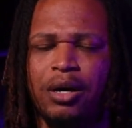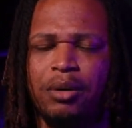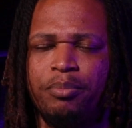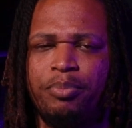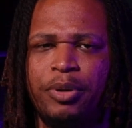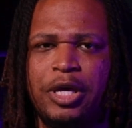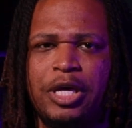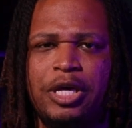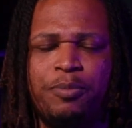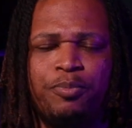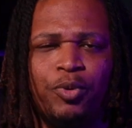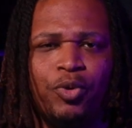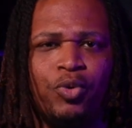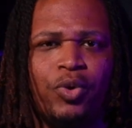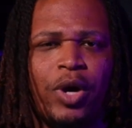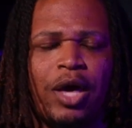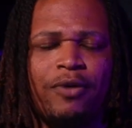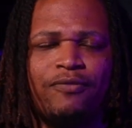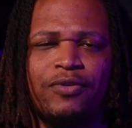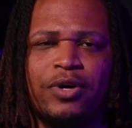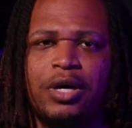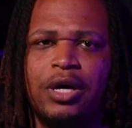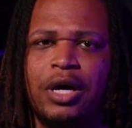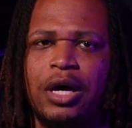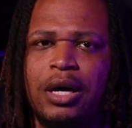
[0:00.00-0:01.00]
people who
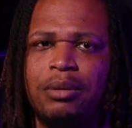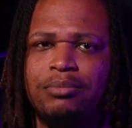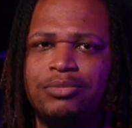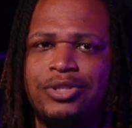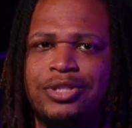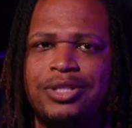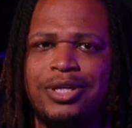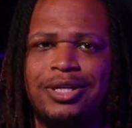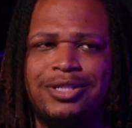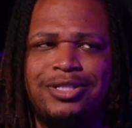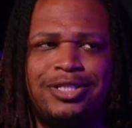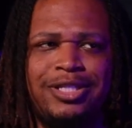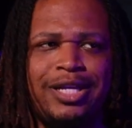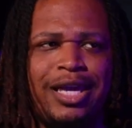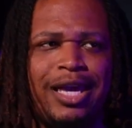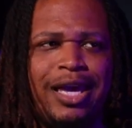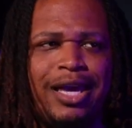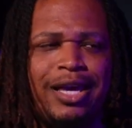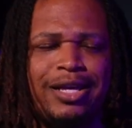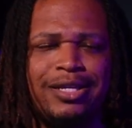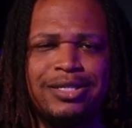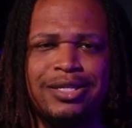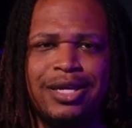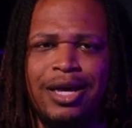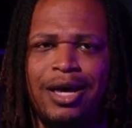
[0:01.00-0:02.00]
have come, such
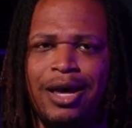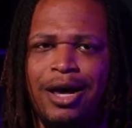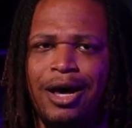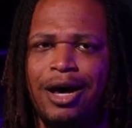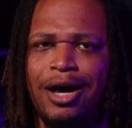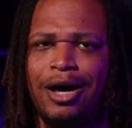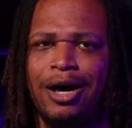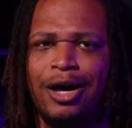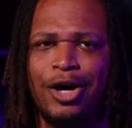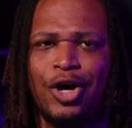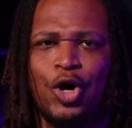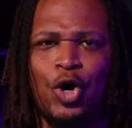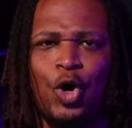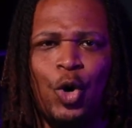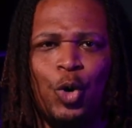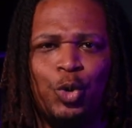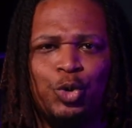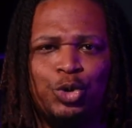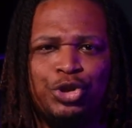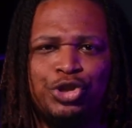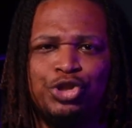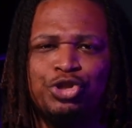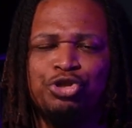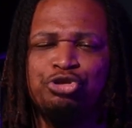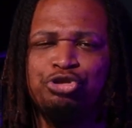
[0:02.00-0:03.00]
as
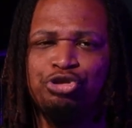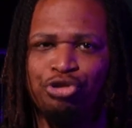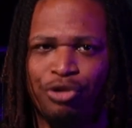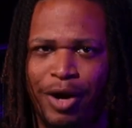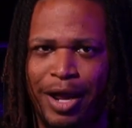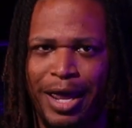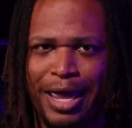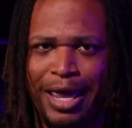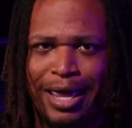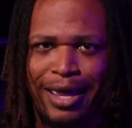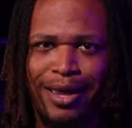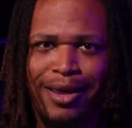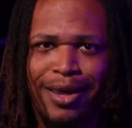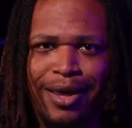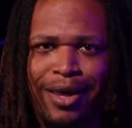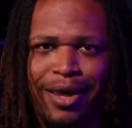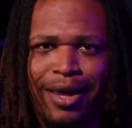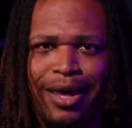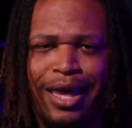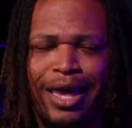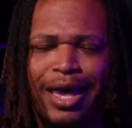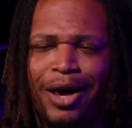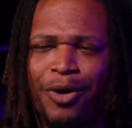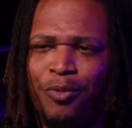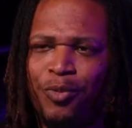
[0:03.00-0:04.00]
Coach Trey.
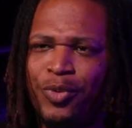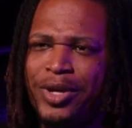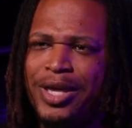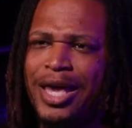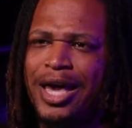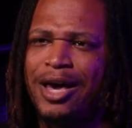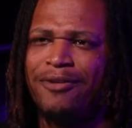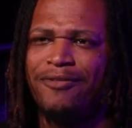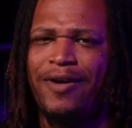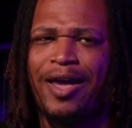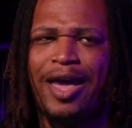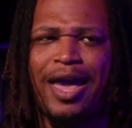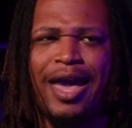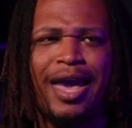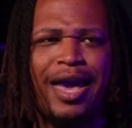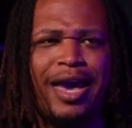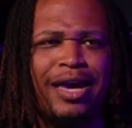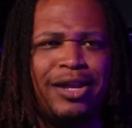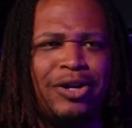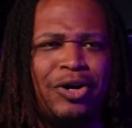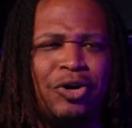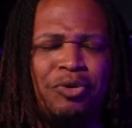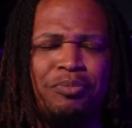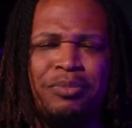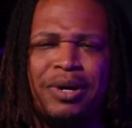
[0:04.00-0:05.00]
And we have
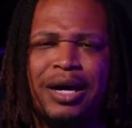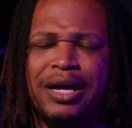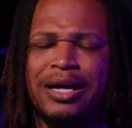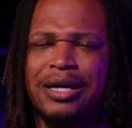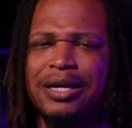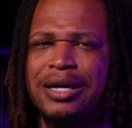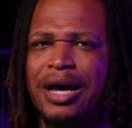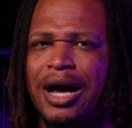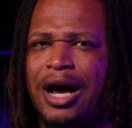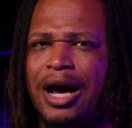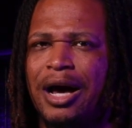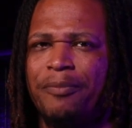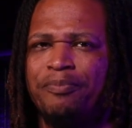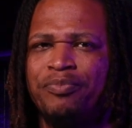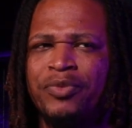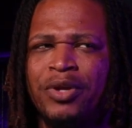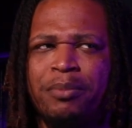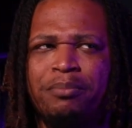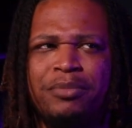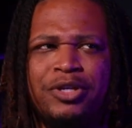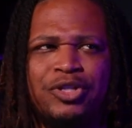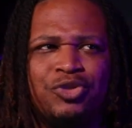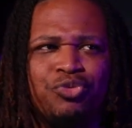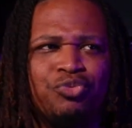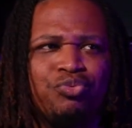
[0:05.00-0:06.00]
had, oh my God,
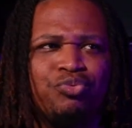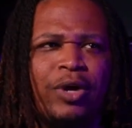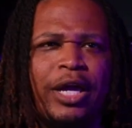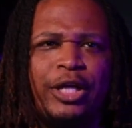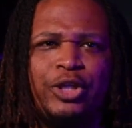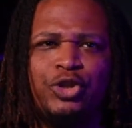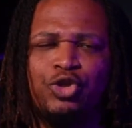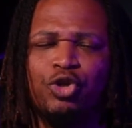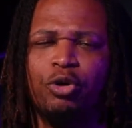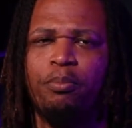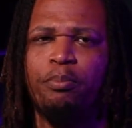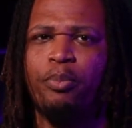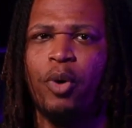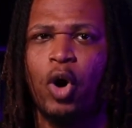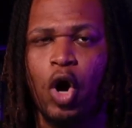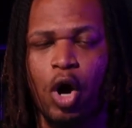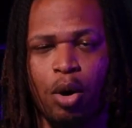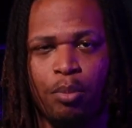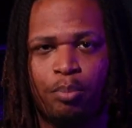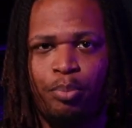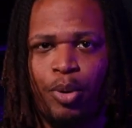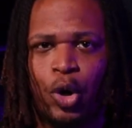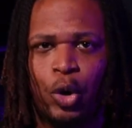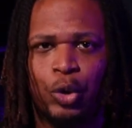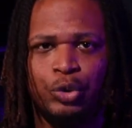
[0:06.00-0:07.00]
Miss Rachel
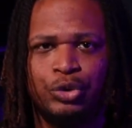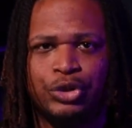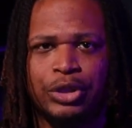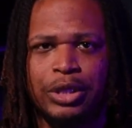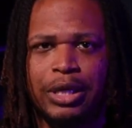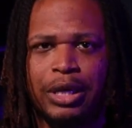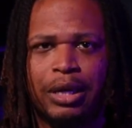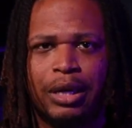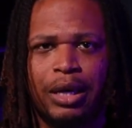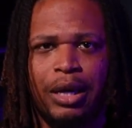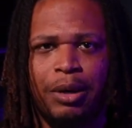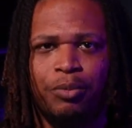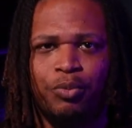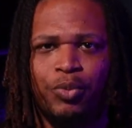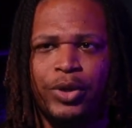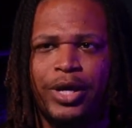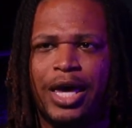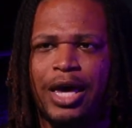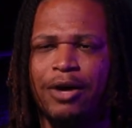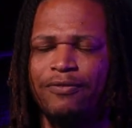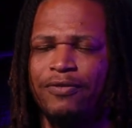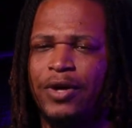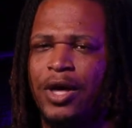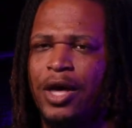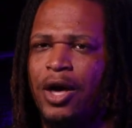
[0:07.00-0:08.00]
Barbeau to come. We
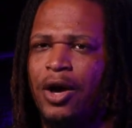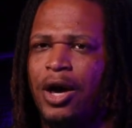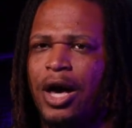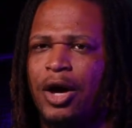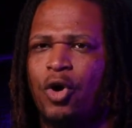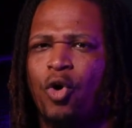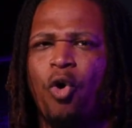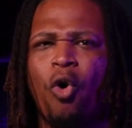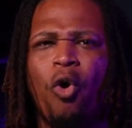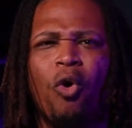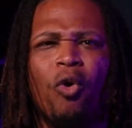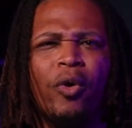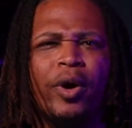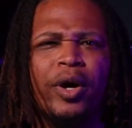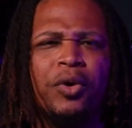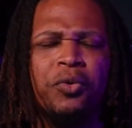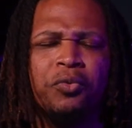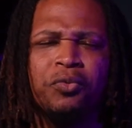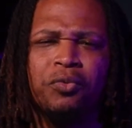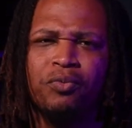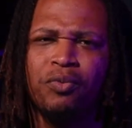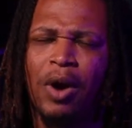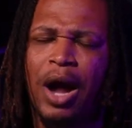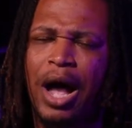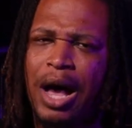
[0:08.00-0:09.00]
have Corey
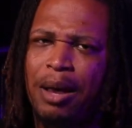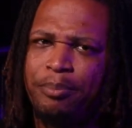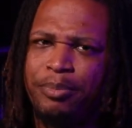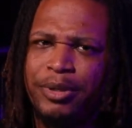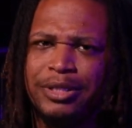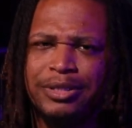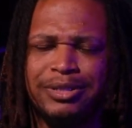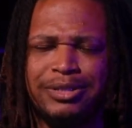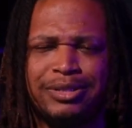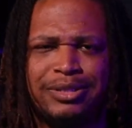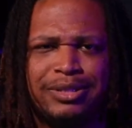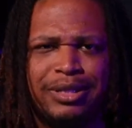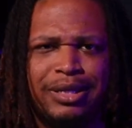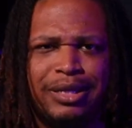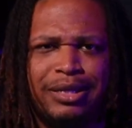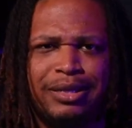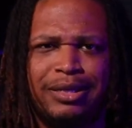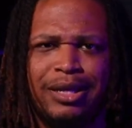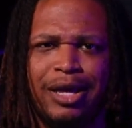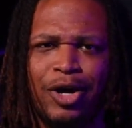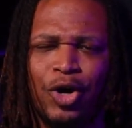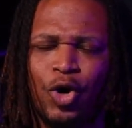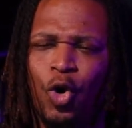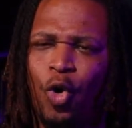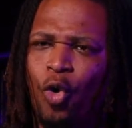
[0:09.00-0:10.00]
Robinson,
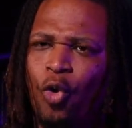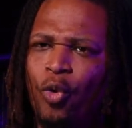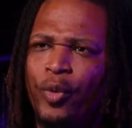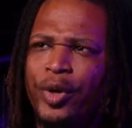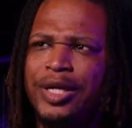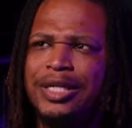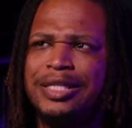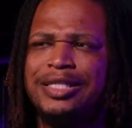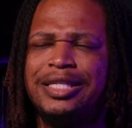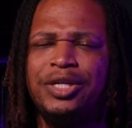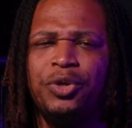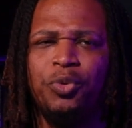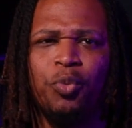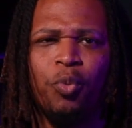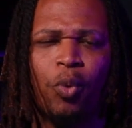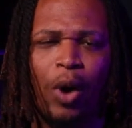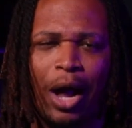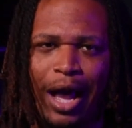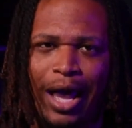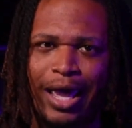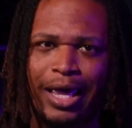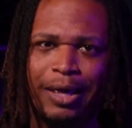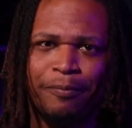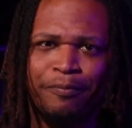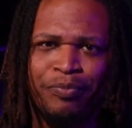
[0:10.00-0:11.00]
Corey D.
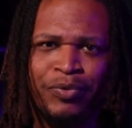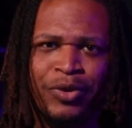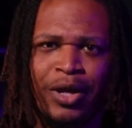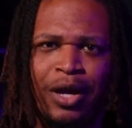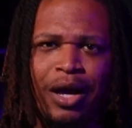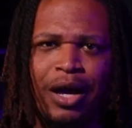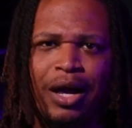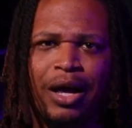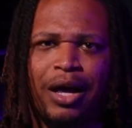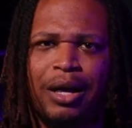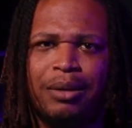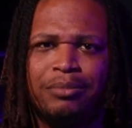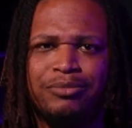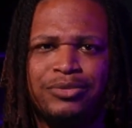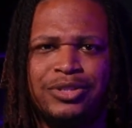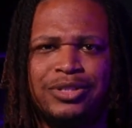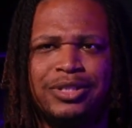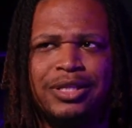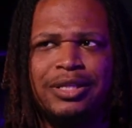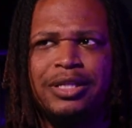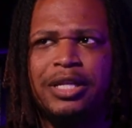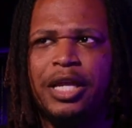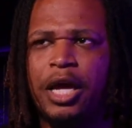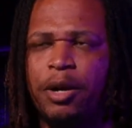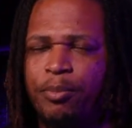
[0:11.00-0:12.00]
White,
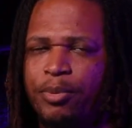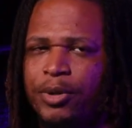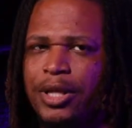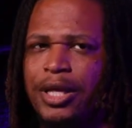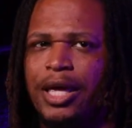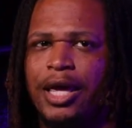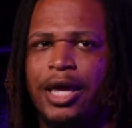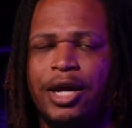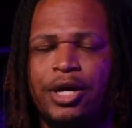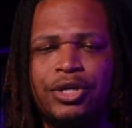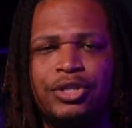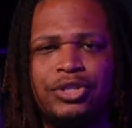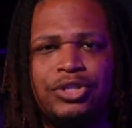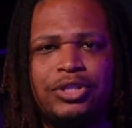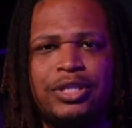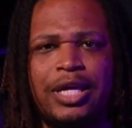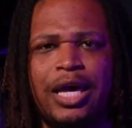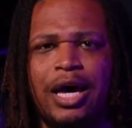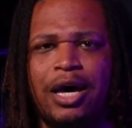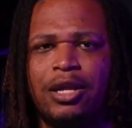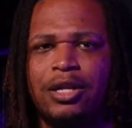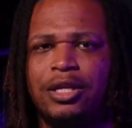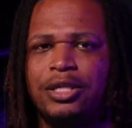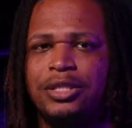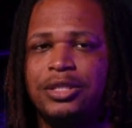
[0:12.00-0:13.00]
celebrity
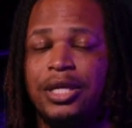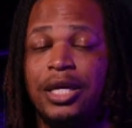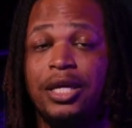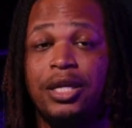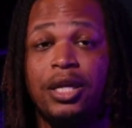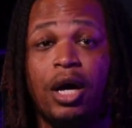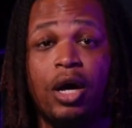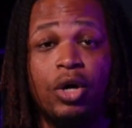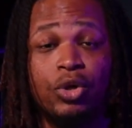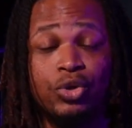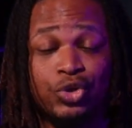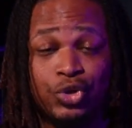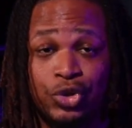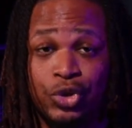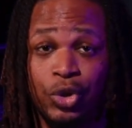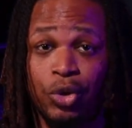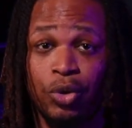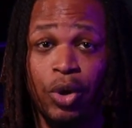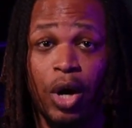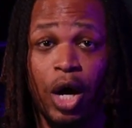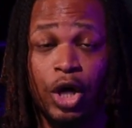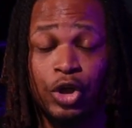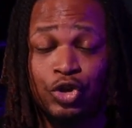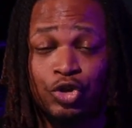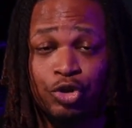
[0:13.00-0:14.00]
hairstylist, and
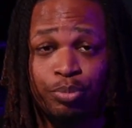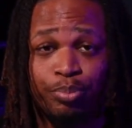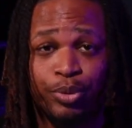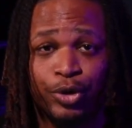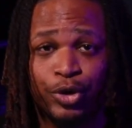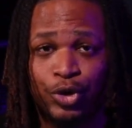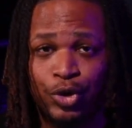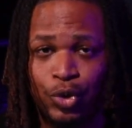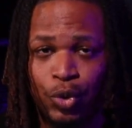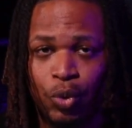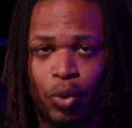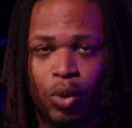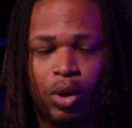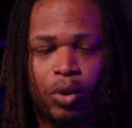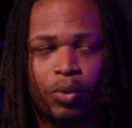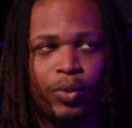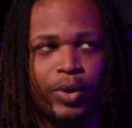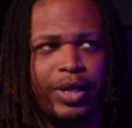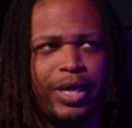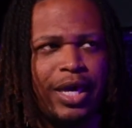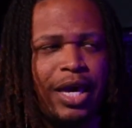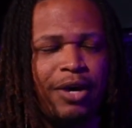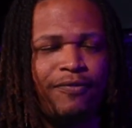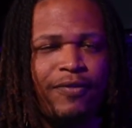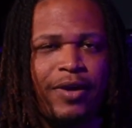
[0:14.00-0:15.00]
also entrepreneur.
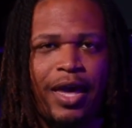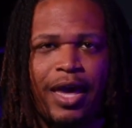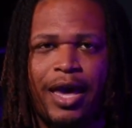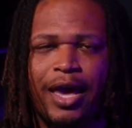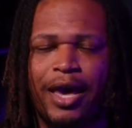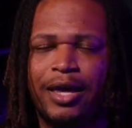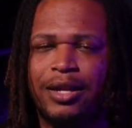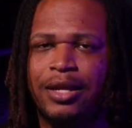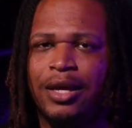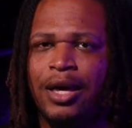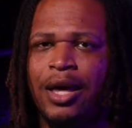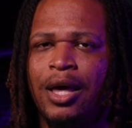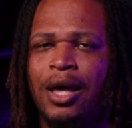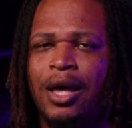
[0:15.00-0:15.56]
We have had